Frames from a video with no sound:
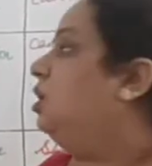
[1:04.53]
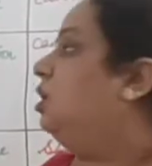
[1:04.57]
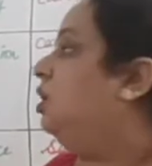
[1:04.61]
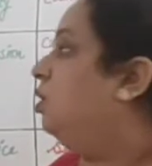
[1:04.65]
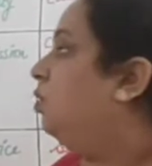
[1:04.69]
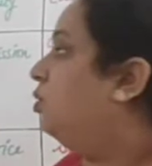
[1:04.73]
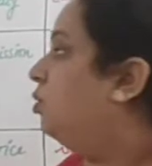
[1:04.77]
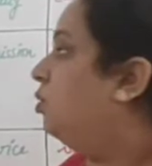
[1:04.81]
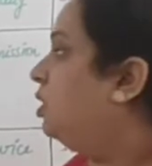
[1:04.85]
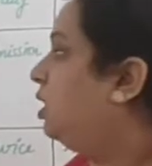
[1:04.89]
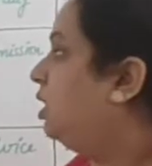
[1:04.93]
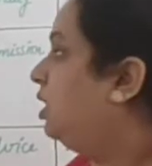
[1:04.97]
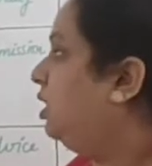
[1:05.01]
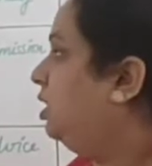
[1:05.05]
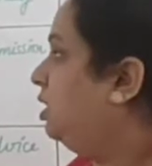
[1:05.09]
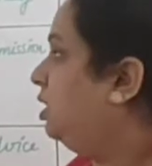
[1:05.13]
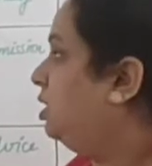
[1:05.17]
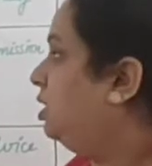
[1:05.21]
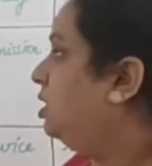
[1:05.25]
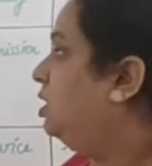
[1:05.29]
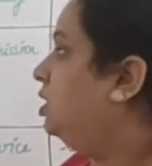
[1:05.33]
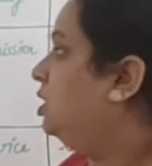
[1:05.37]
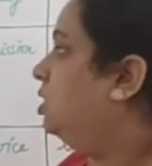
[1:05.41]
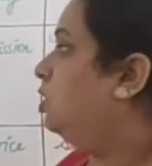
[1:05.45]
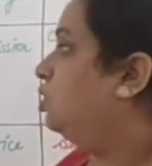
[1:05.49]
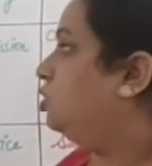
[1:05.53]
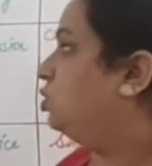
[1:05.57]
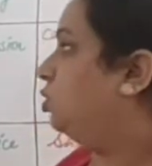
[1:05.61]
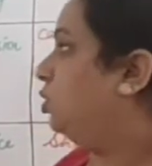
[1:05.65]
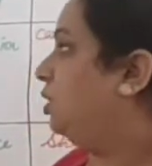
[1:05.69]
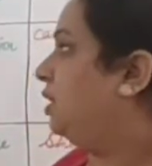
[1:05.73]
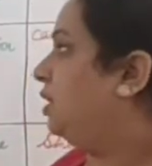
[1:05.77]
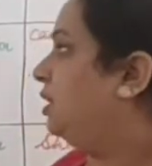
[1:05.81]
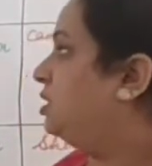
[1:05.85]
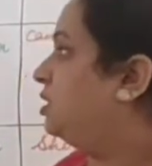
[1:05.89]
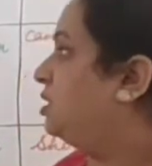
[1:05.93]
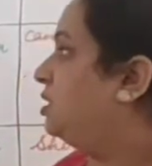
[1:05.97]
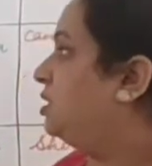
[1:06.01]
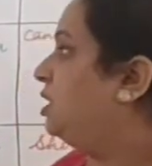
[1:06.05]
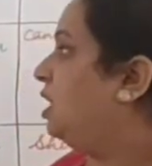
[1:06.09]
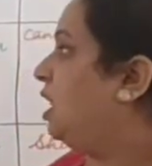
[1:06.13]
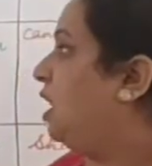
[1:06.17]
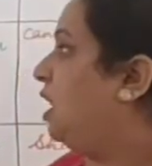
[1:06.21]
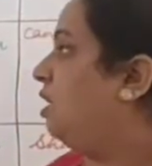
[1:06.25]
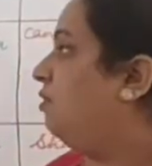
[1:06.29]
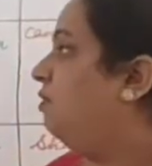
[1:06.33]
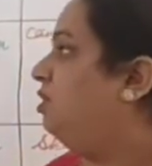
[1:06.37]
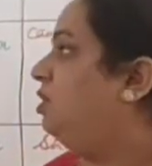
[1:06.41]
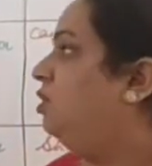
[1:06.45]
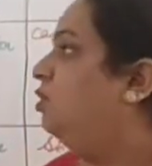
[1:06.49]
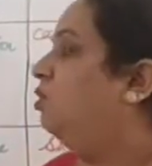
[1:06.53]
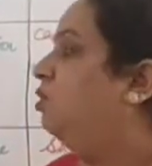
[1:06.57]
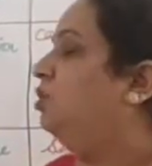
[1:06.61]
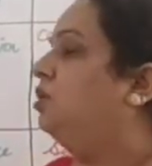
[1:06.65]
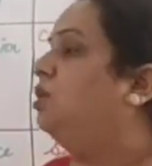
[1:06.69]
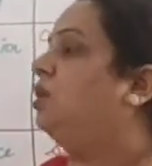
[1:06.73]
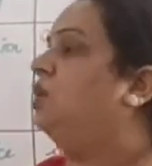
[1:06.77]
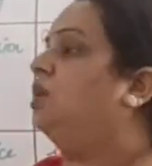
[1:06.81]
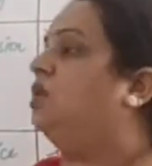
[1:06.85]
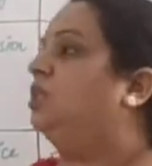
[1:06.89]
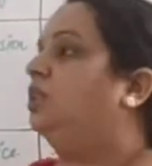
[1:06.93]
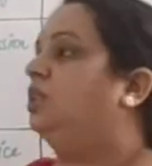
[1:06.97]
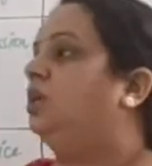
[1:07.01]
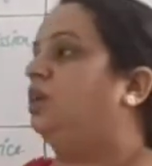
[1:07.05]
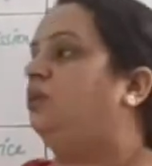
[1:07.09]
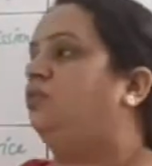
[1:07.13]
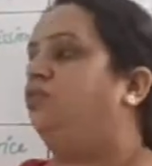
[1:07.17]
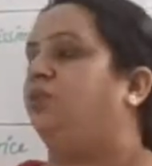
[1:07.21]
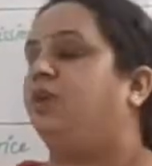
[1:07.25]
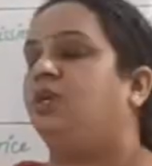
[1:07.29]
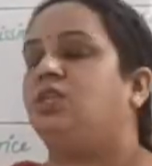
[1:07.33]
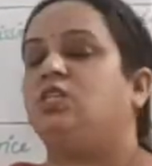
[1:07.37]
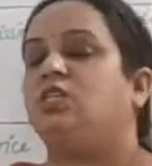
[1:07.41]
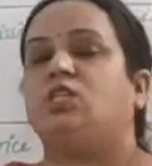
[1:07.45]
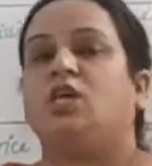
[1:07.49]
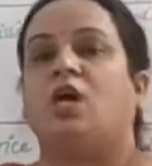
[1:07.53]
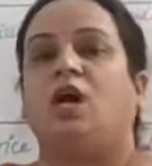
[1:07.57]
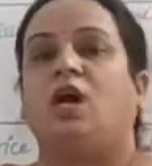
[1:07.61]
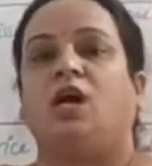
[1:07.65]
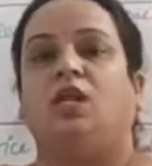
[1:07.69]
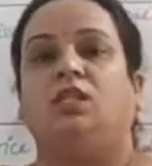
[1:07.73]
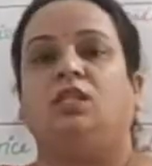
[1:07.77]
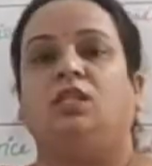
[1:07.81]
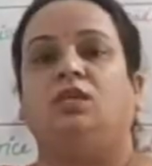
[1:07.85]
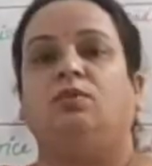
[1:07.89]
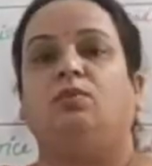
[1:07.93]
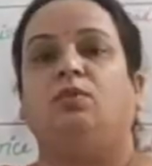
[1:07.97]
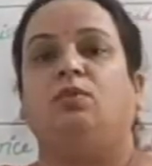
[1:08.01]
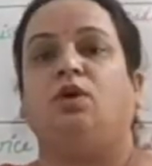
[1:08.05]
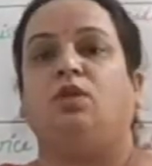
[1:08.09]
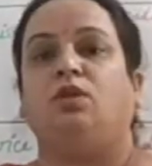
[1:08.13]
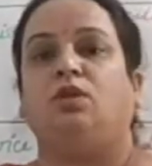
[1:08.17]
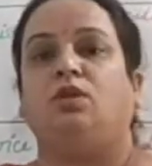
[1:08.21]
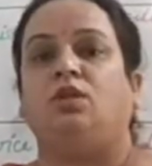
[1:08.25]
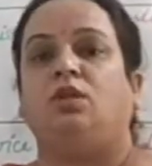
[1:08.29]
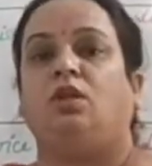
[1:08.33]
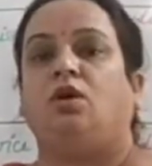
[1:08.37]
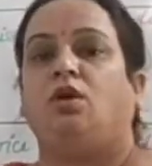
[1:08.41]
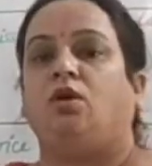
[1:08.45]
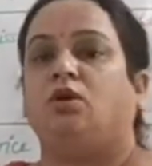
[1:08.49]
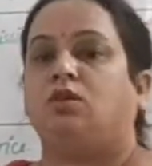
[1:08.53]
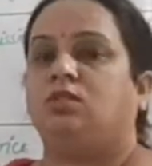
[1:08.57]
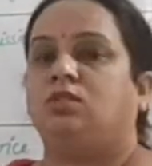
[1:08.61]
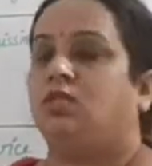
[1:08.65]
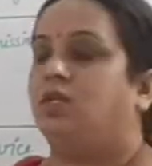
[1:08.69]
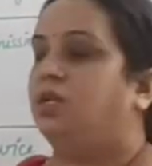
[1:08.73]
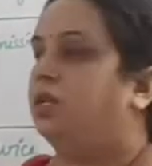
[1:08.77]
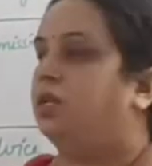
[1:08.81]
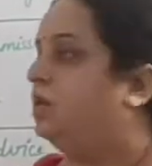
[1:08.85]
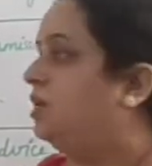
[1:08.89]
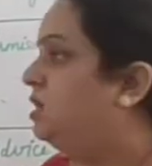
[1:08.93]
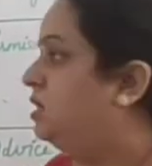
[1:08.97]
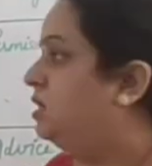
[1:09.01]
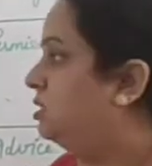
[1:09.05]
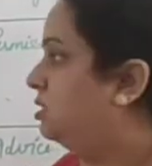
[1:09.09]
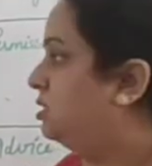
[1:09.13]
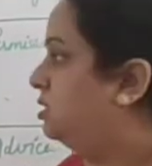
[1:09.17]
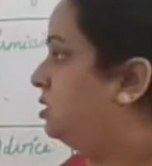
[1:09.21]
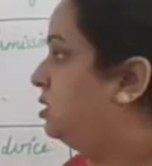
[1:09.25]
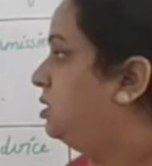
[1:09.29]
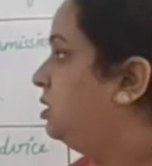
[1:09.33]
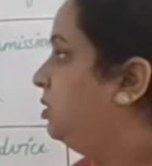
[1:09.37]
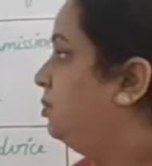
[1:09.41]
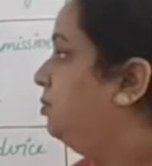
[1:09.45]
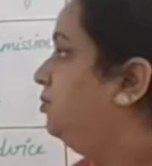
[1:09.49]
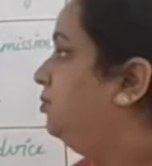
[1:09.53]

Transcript: okay. So let's have a look that which are the modal auxiliaries.